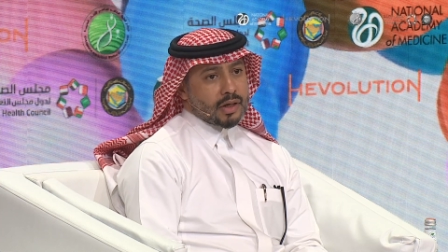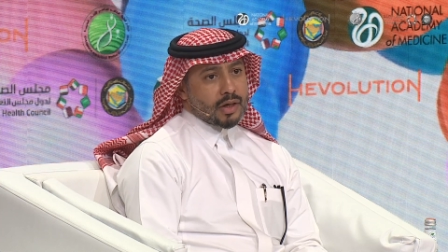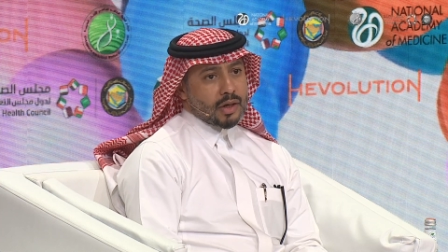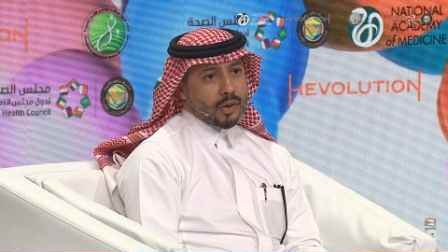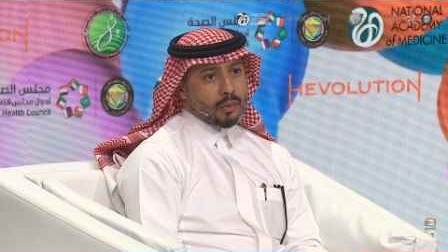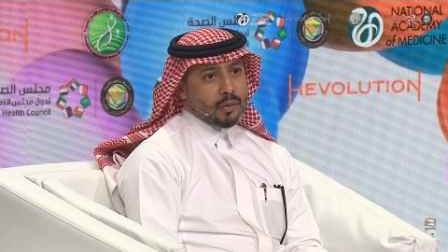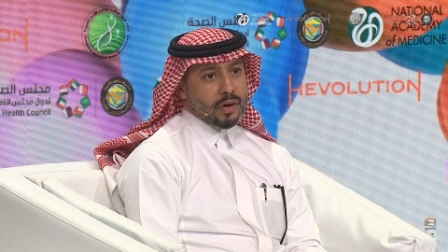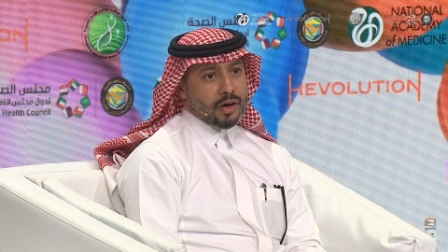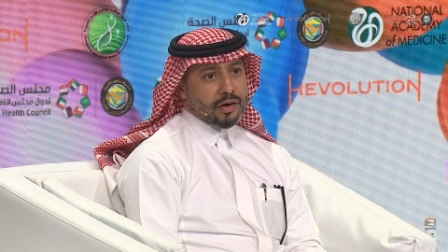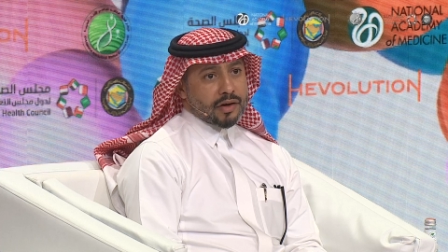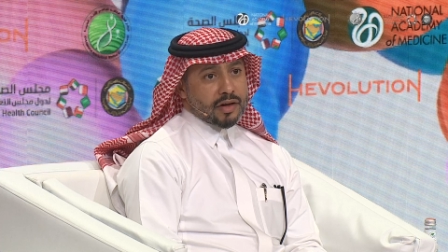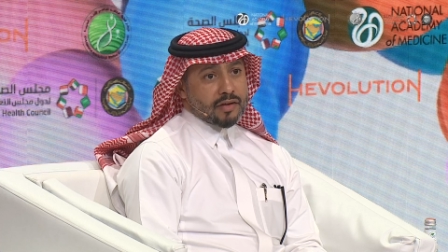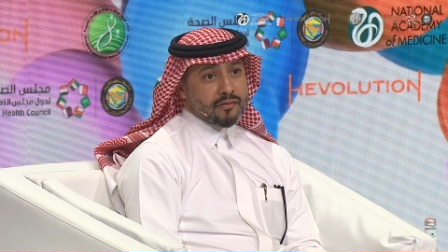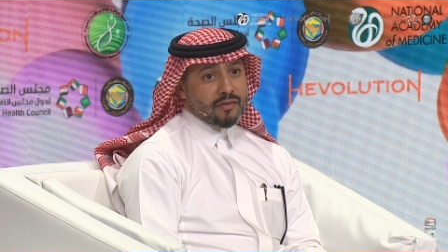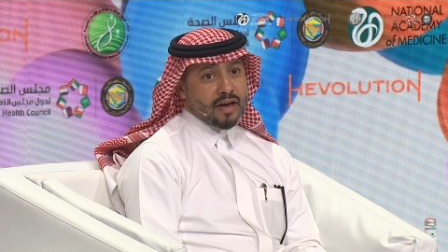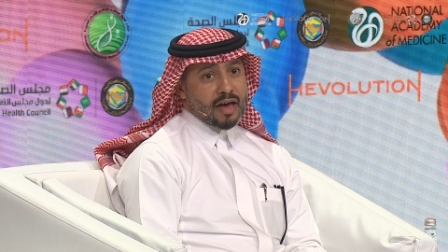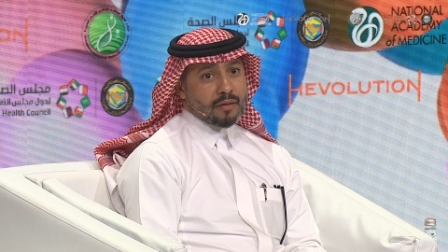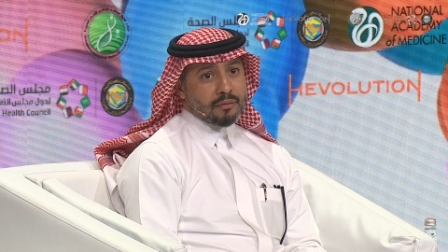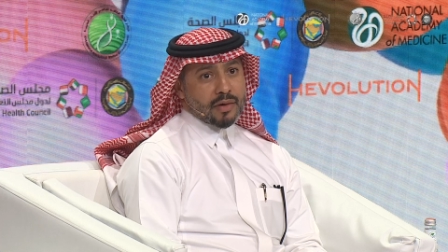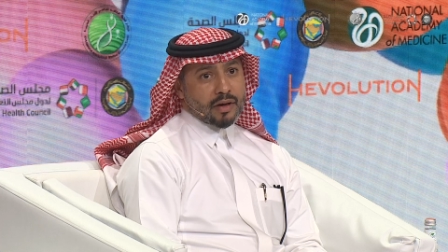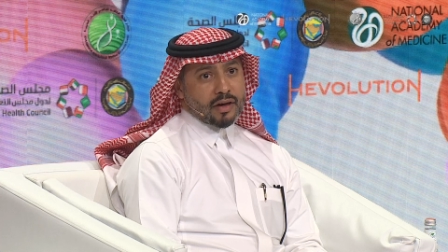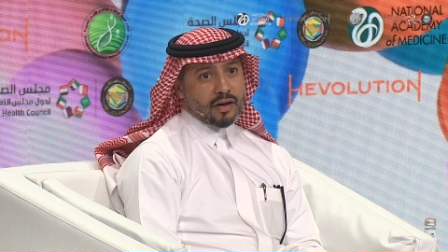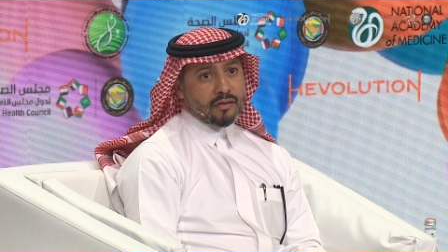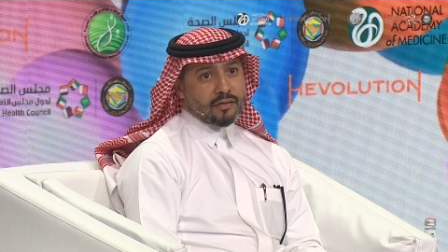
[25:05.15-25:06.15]
We are
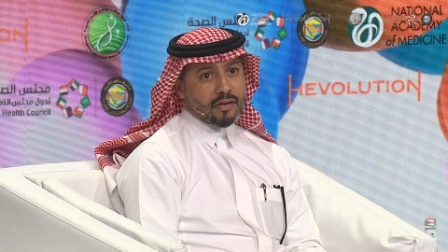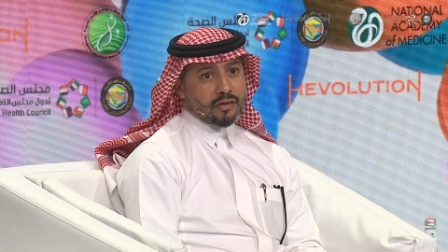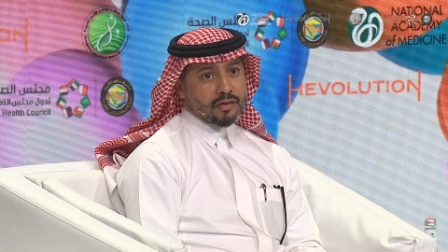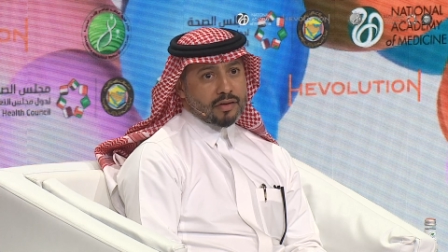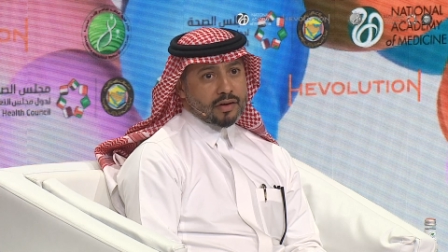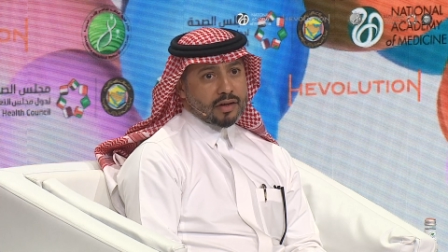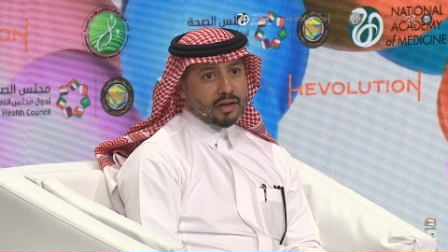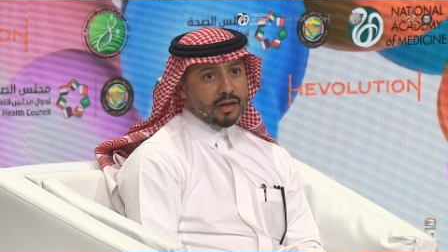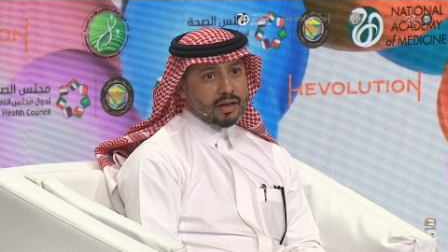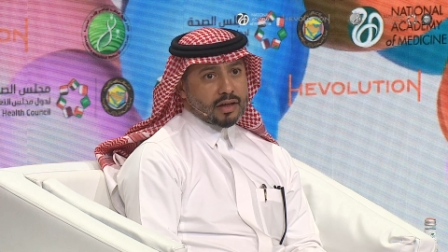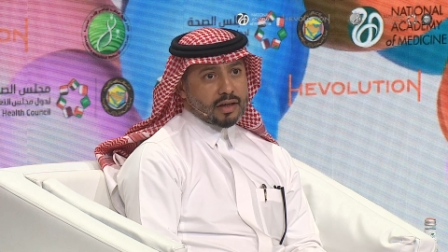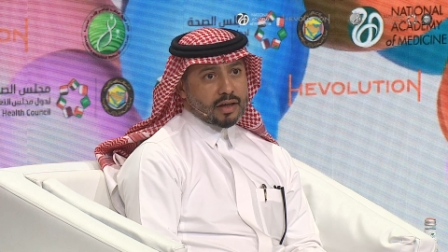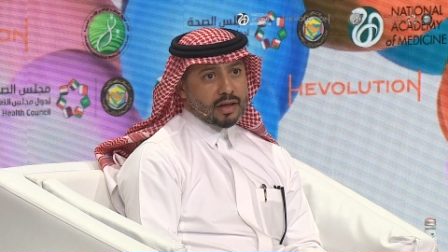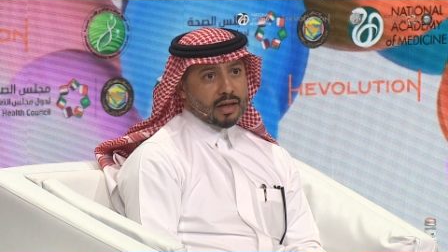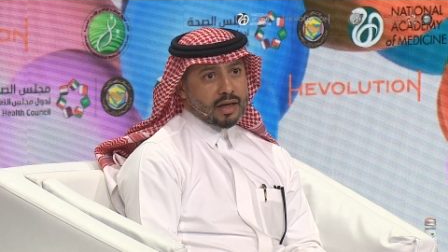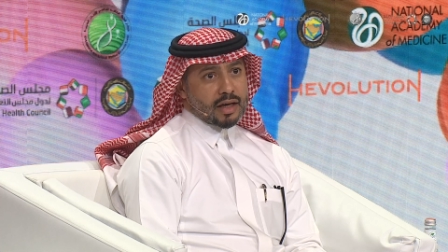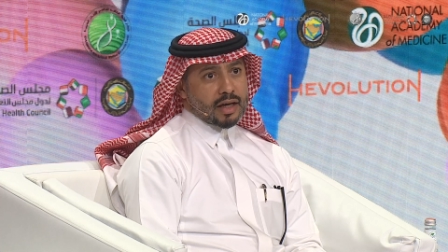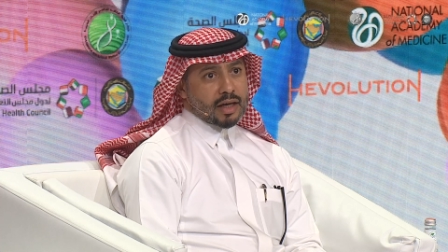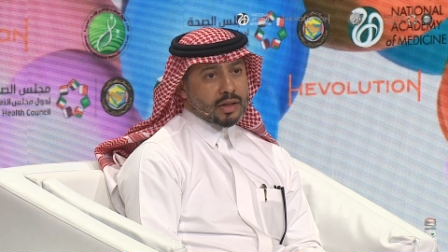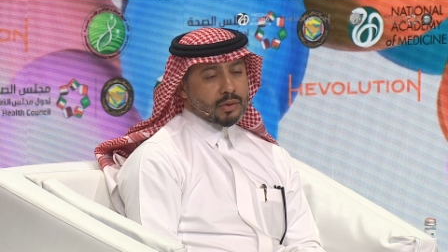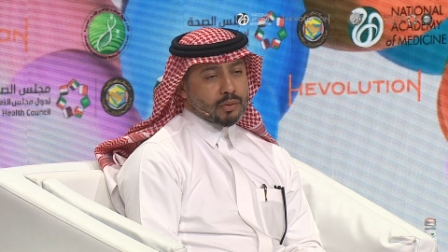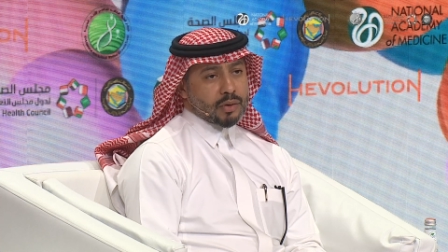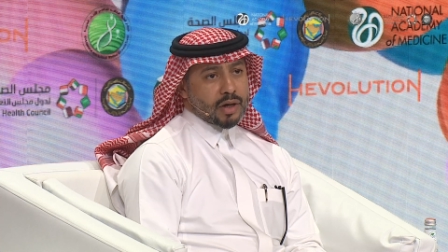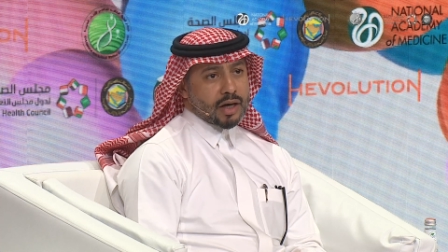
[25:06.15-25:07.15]
revamping everything,
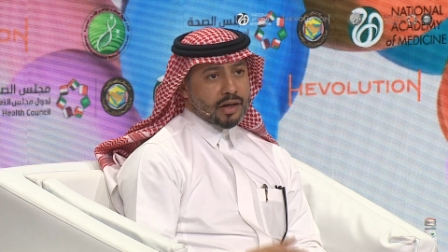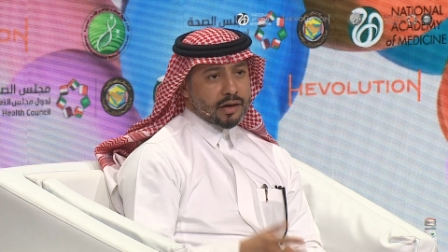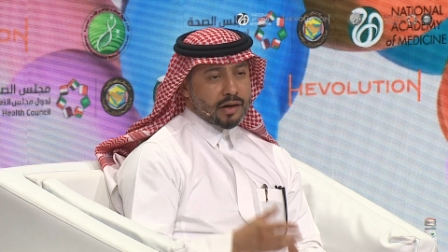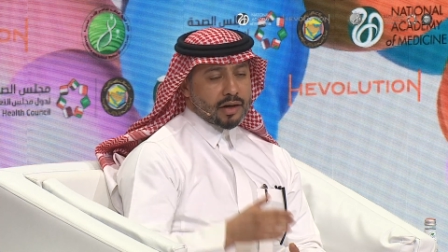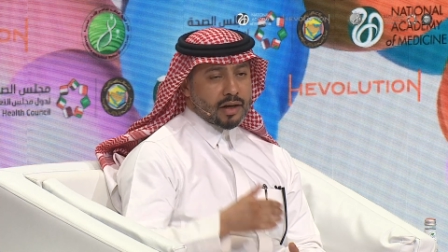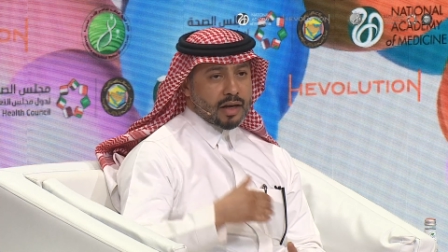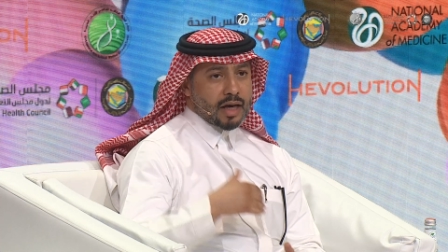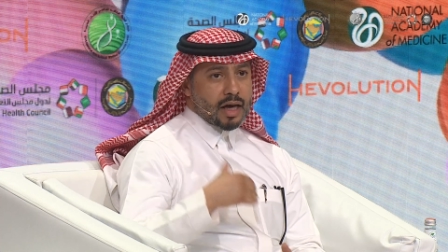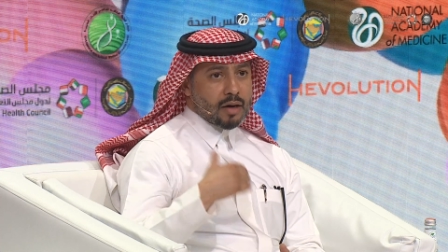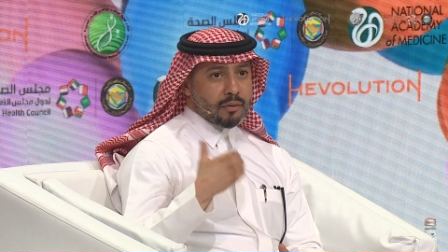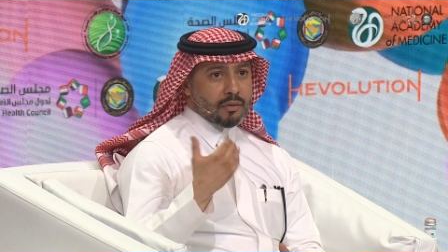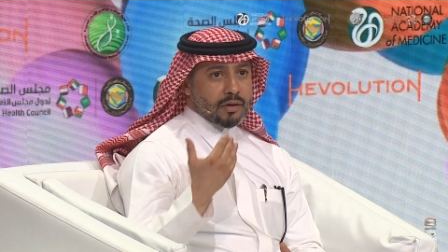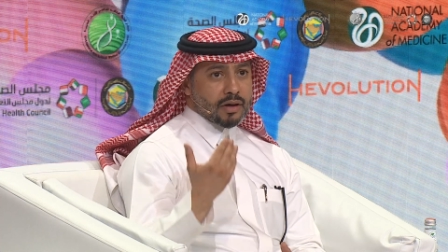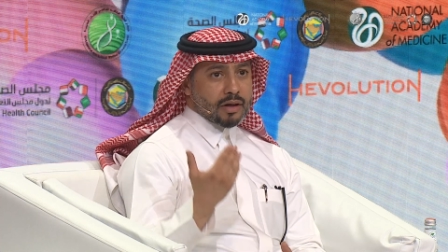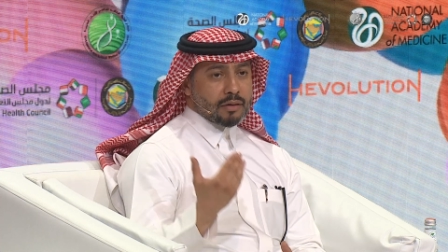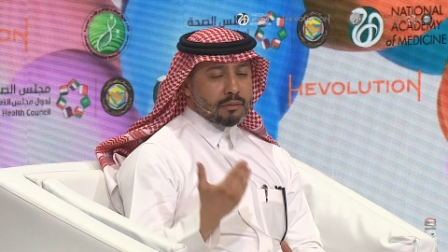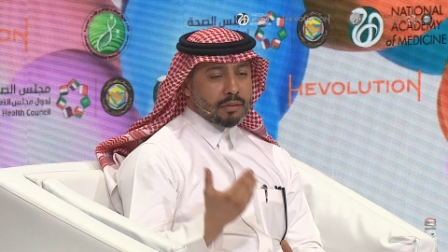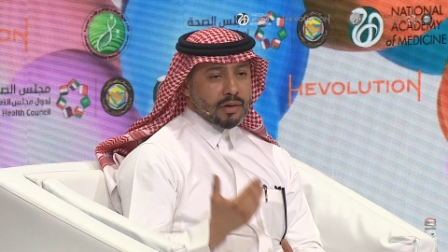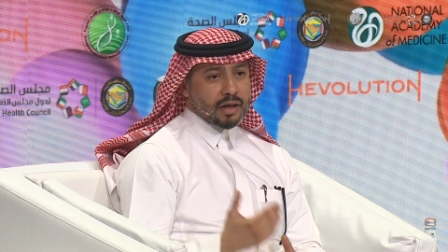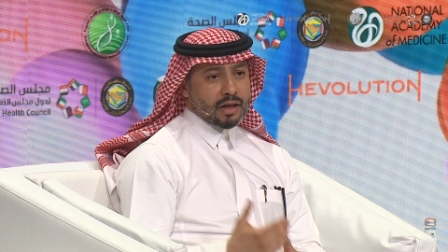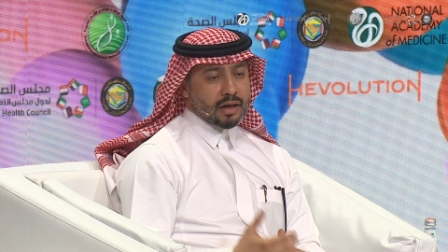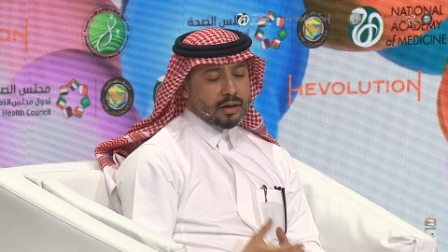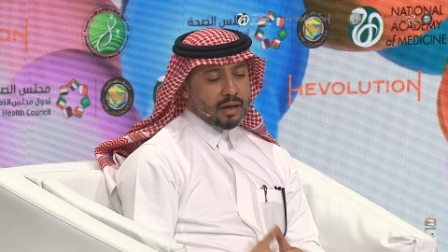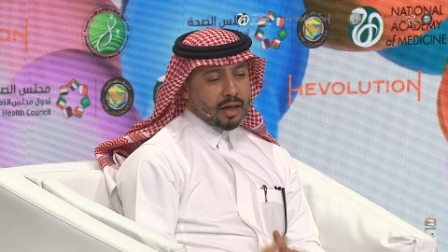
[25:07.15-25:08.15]
and we are allowing
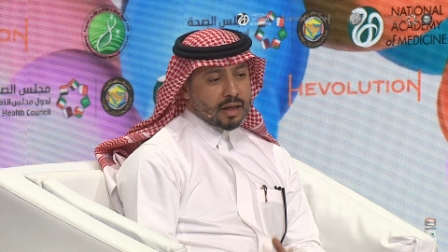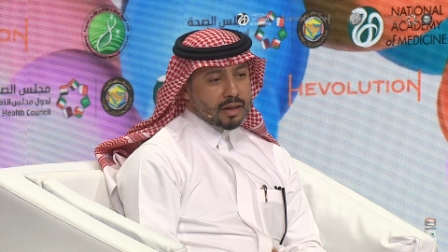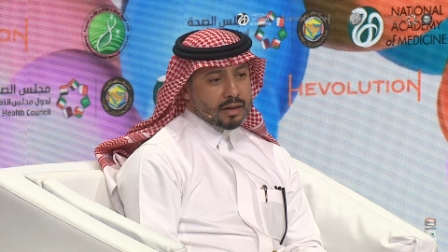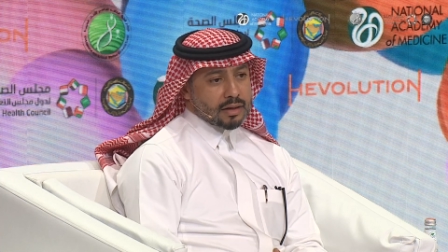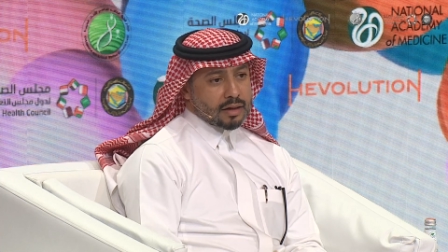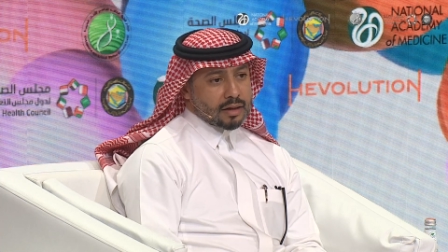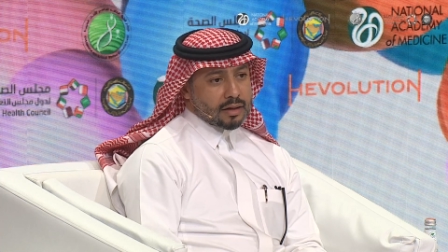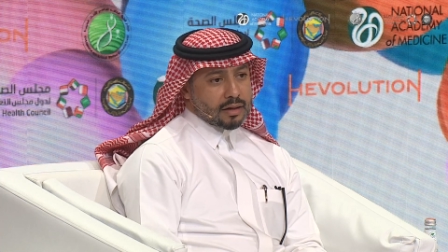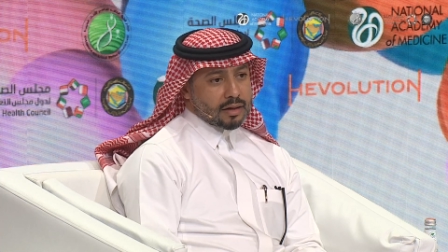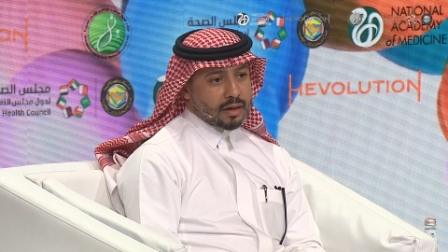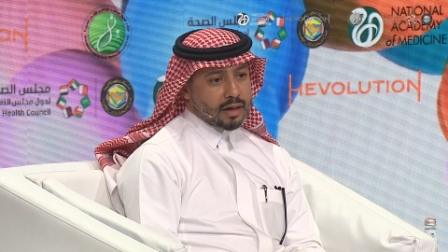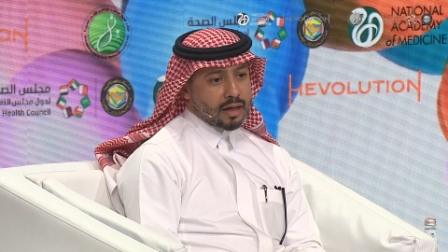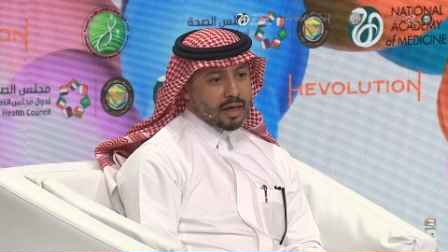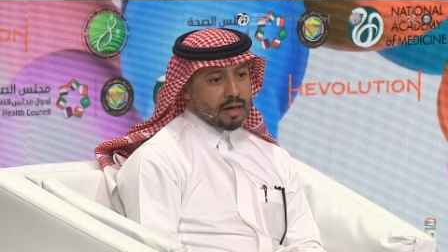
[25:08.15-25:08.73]
being under the